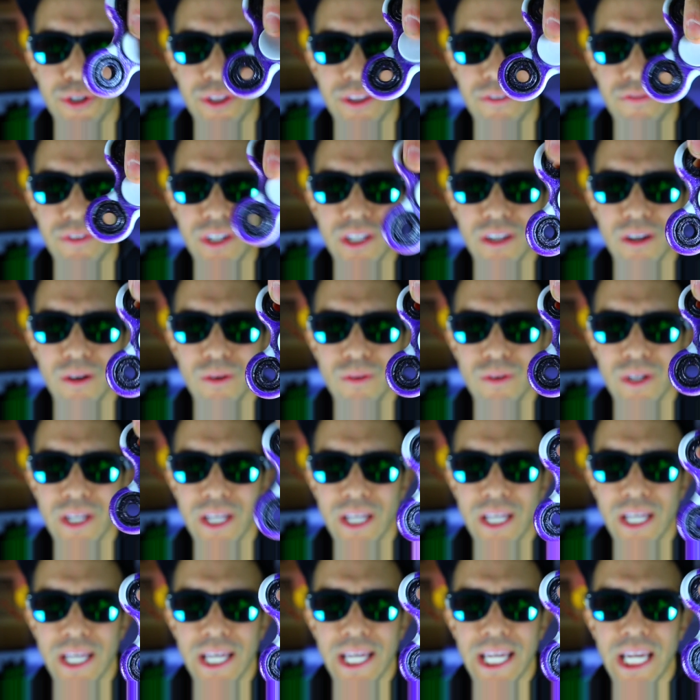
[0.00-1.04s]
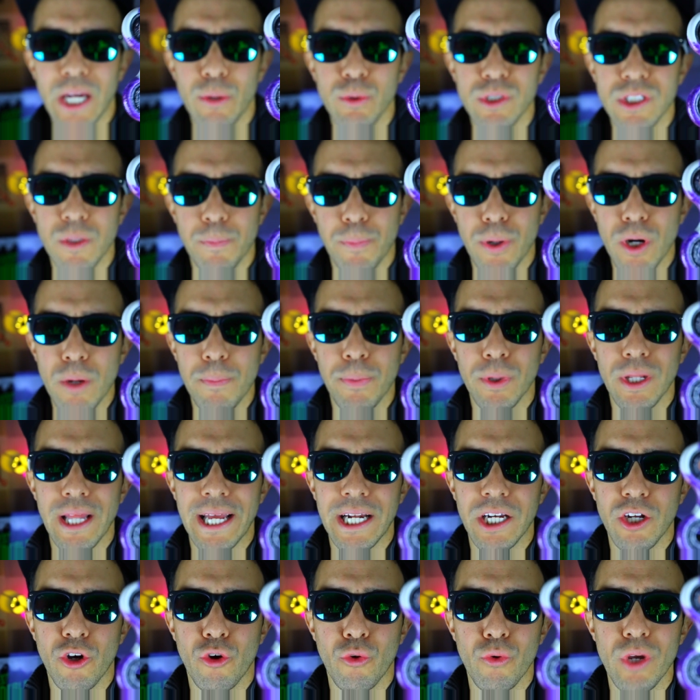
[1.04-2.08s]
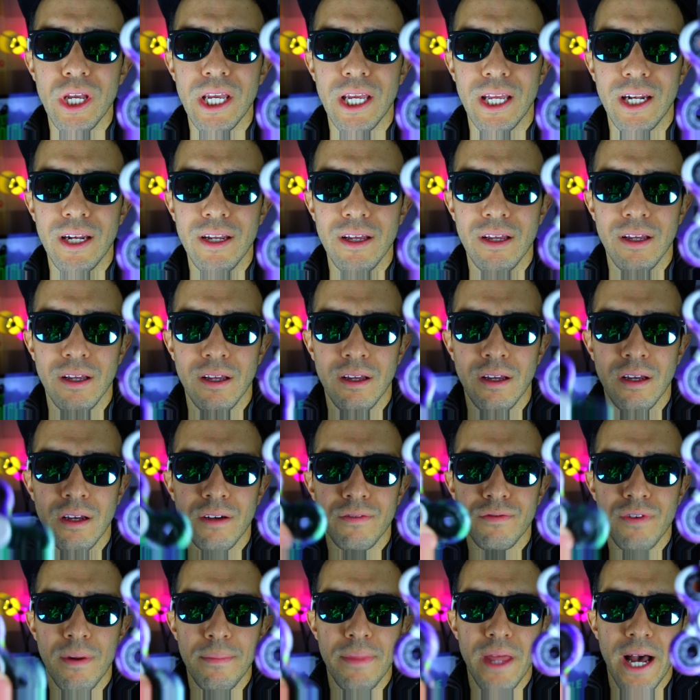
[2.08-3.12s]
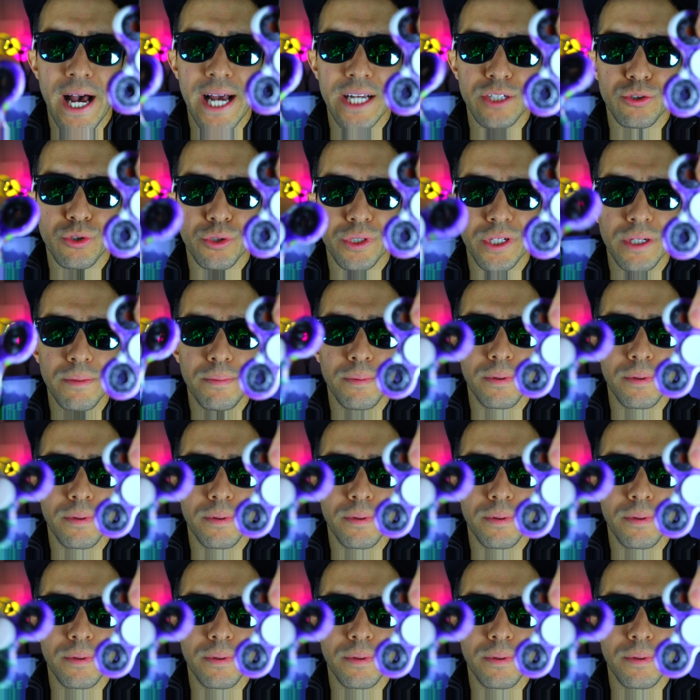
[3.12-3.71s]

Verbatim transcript: in the video. Here was the purple and green from the hydrodip.